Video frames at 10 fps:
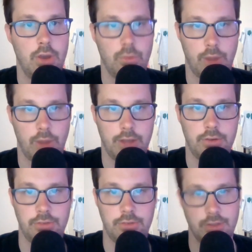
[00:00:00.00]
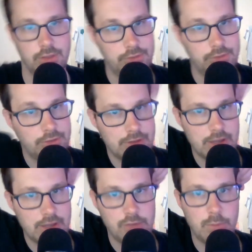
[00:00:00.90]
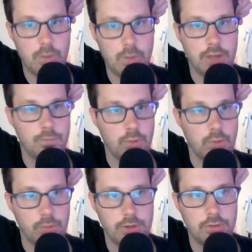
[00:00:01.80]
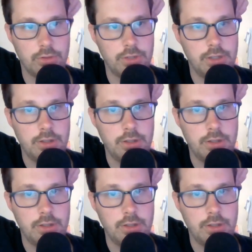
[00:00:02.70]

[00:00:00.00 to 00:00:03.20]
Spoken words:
Writers, this is the day you've been waiting for. We are looking